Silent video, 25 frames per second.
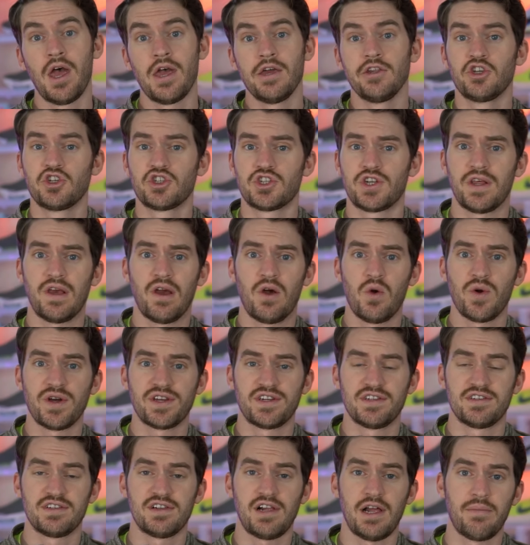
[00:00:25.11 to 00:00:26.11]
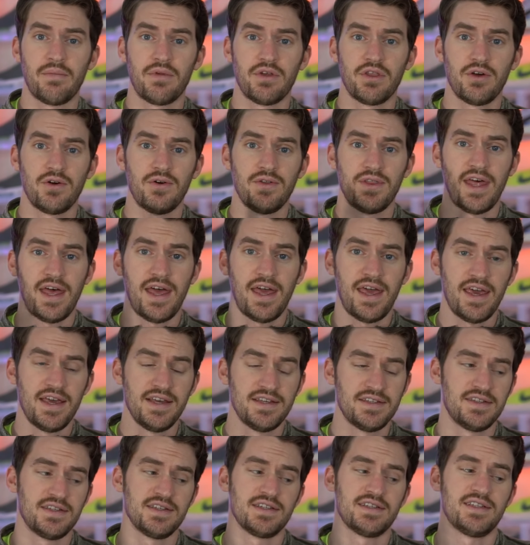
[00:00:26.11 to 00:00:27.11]
Just a quick disclaimer though that
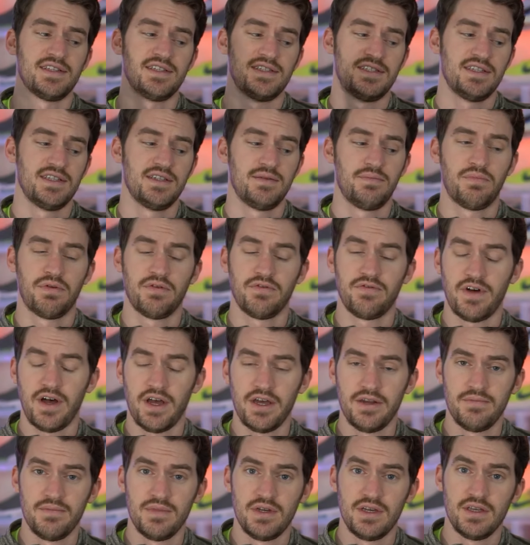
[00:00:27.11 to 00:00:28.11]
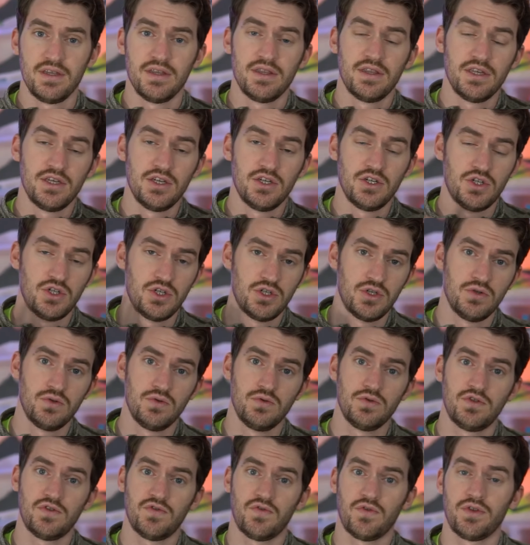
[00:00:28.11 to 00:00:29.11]
Asics did provide me the
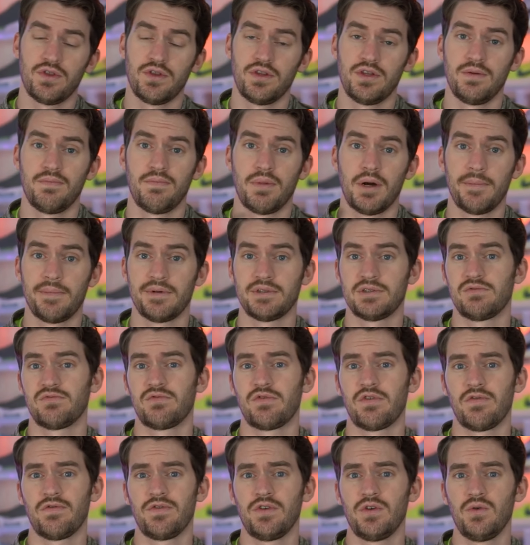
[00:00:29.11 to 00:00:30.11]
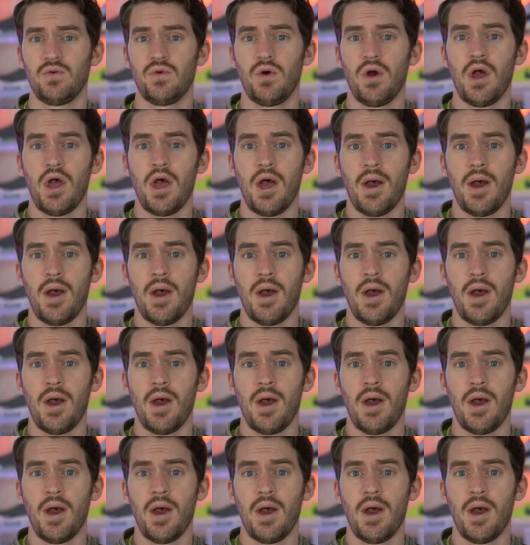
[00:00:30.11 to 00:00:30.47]
shoes for the purpose of review,